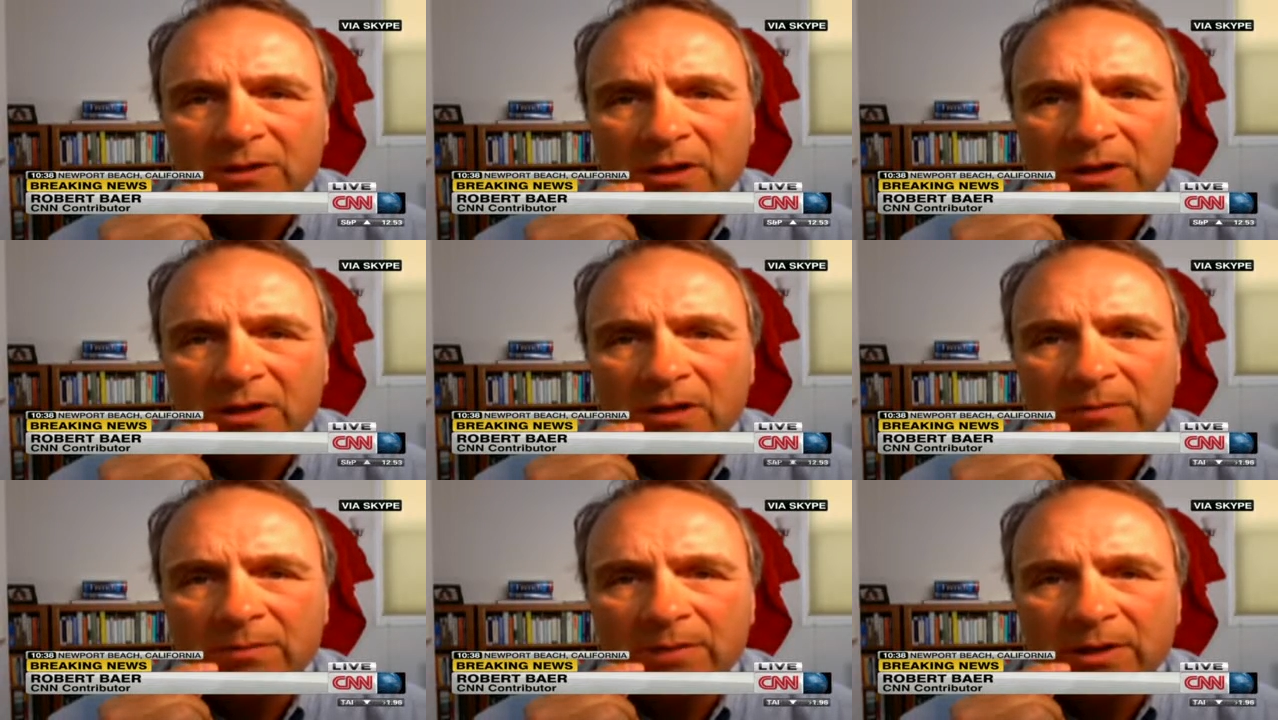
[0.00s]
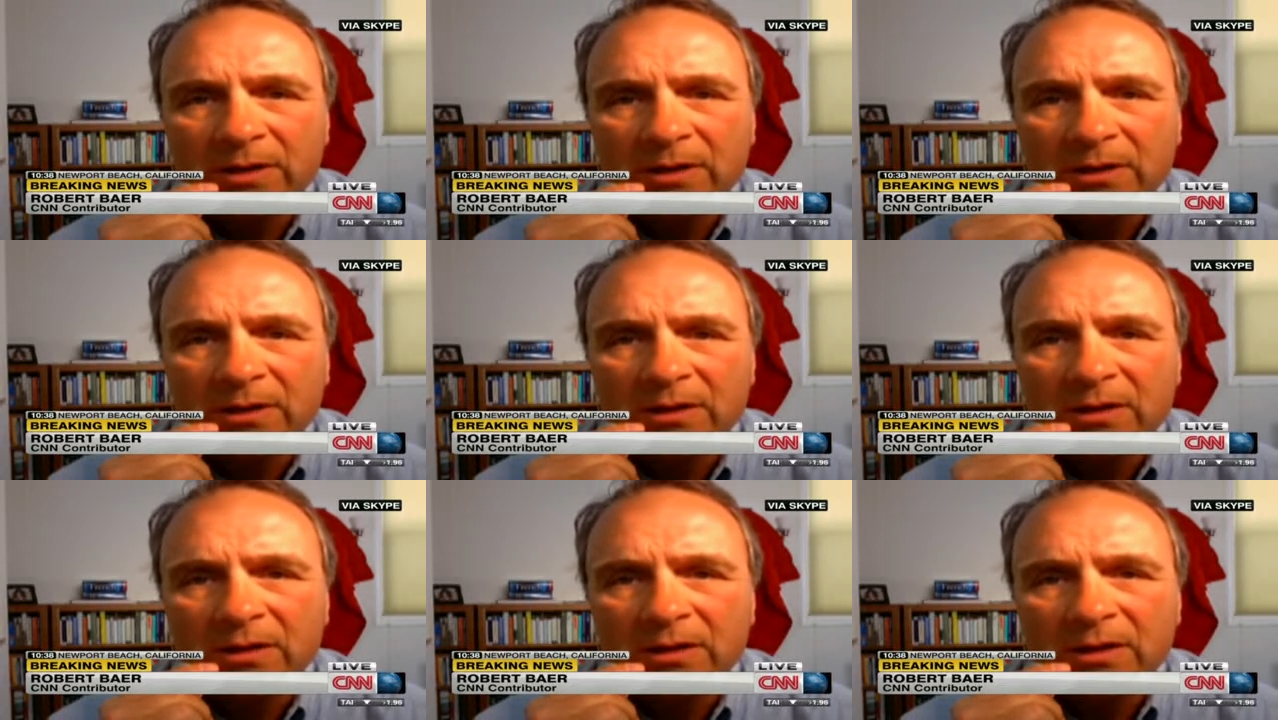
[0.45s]
But
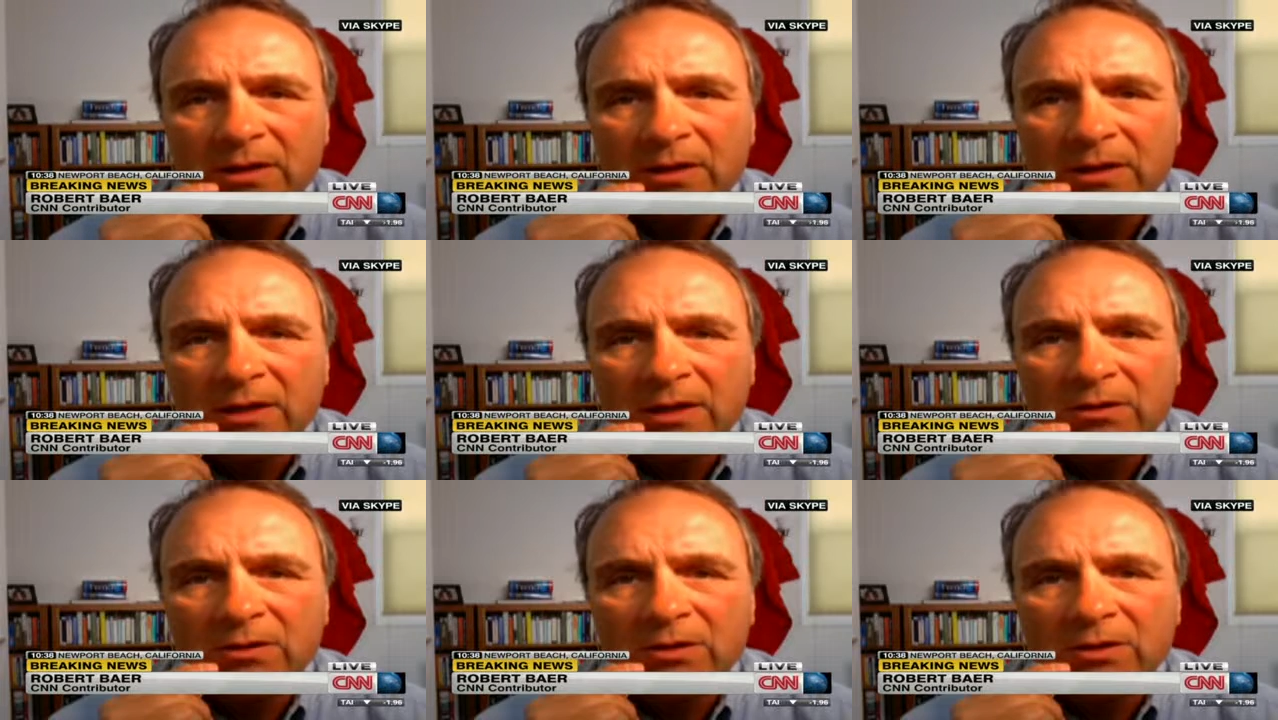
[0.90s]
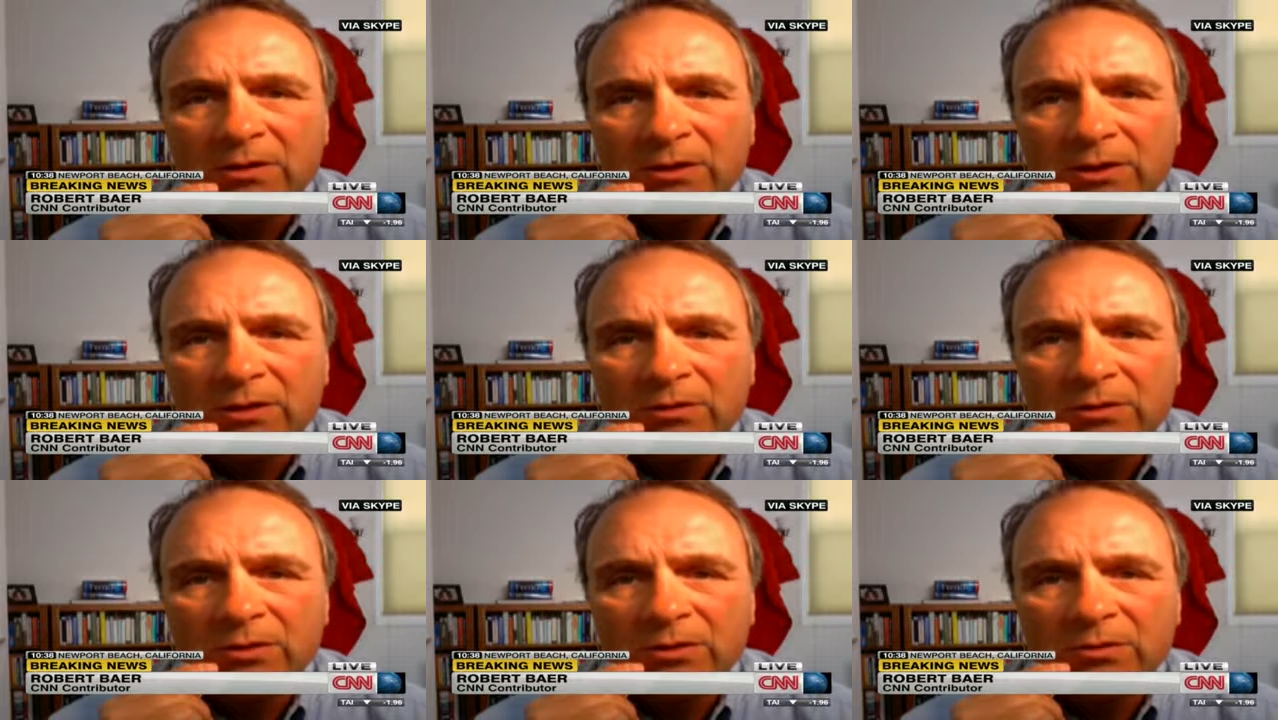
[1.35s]

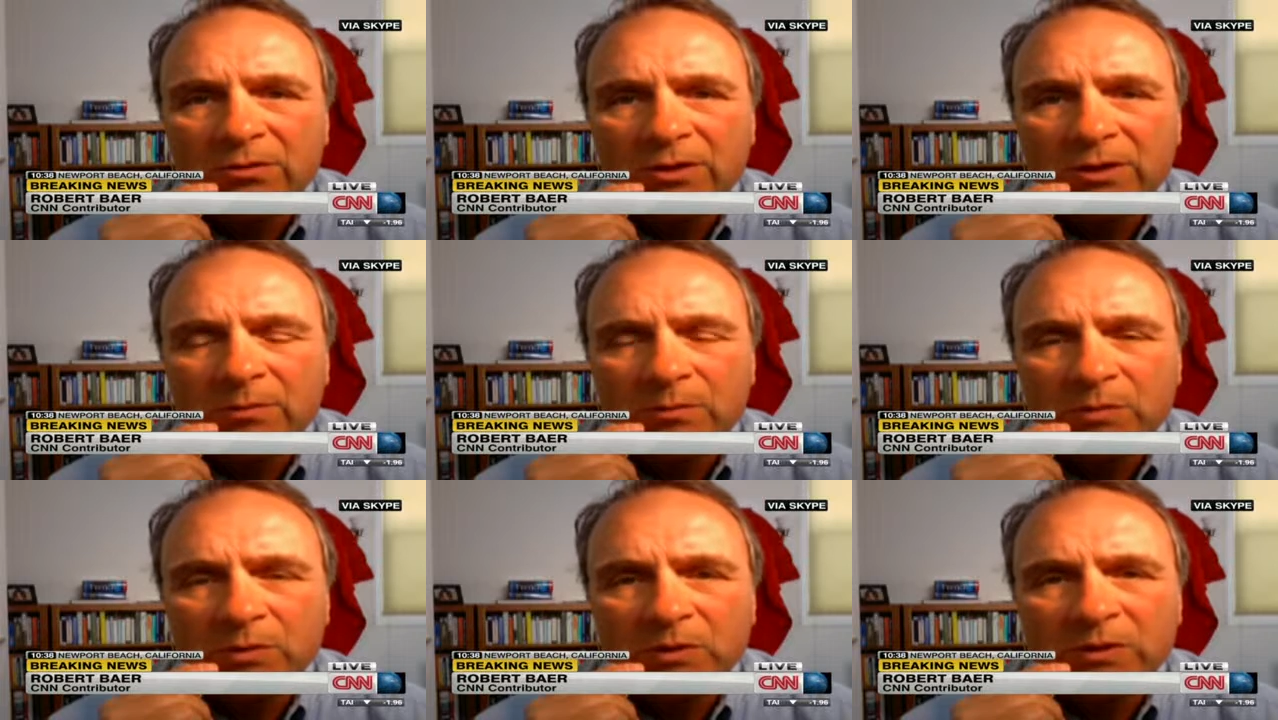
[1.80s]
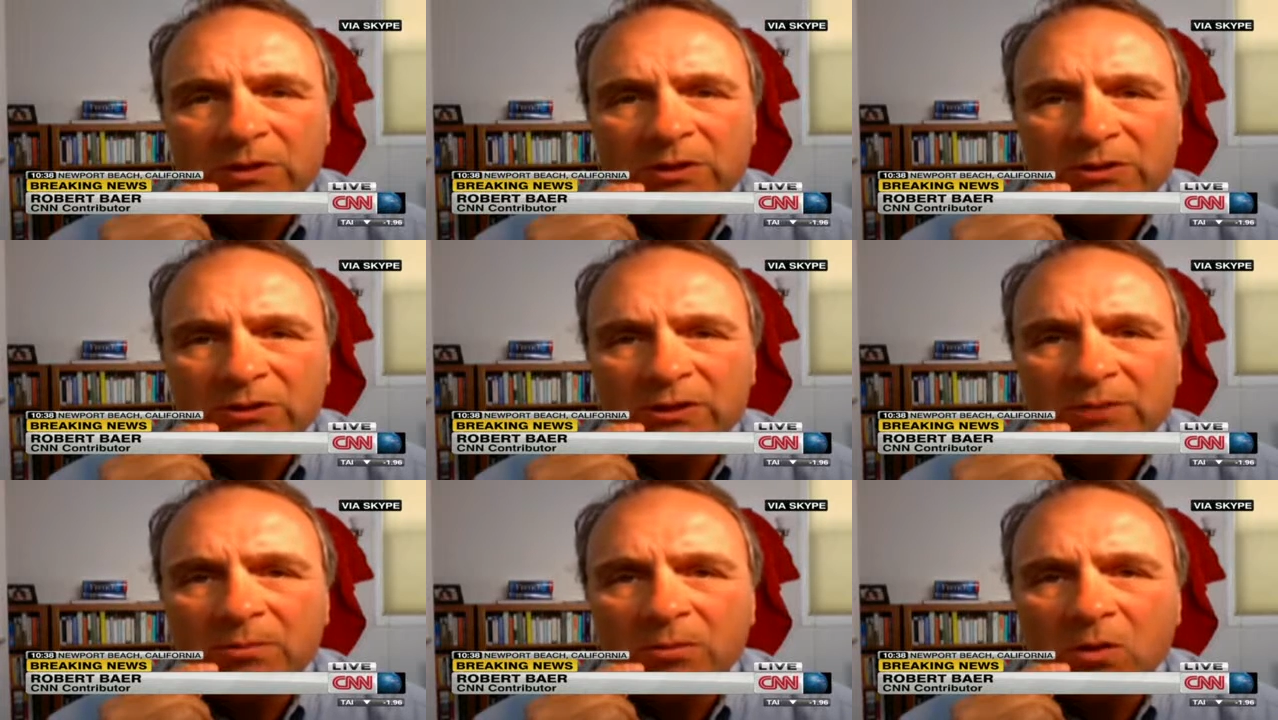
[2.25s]
you can put
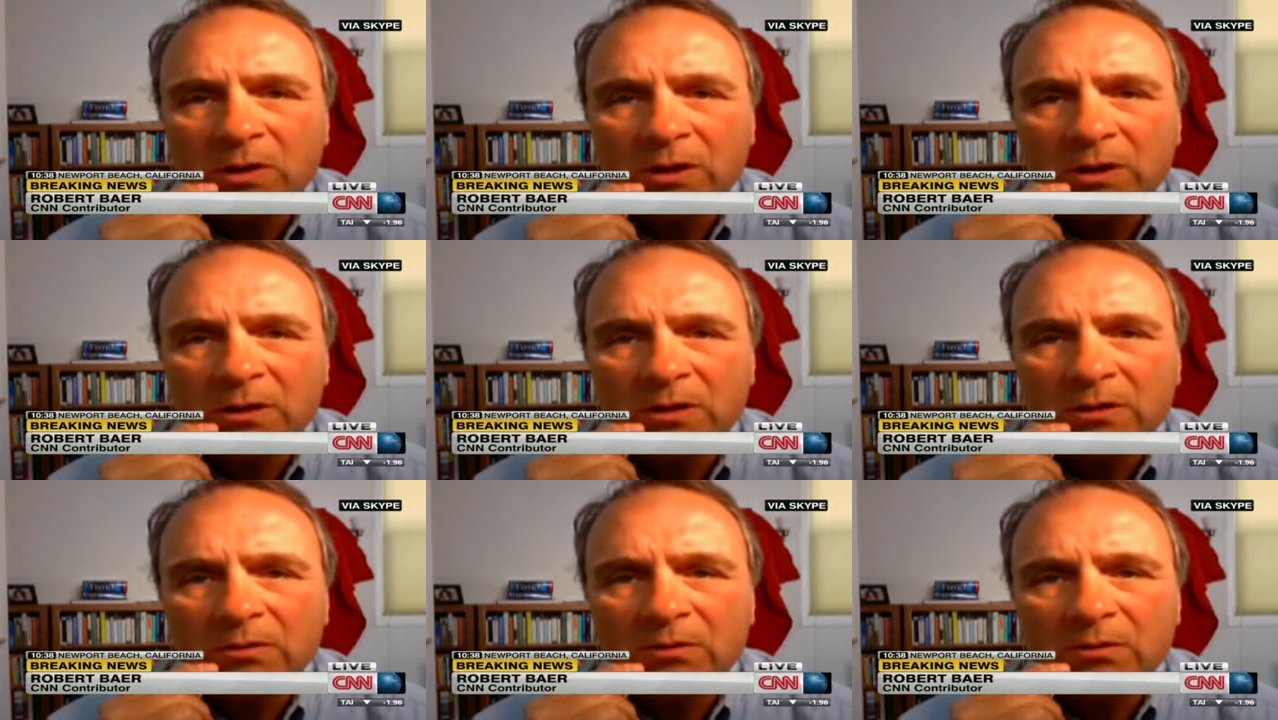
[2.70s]
this in a mortar,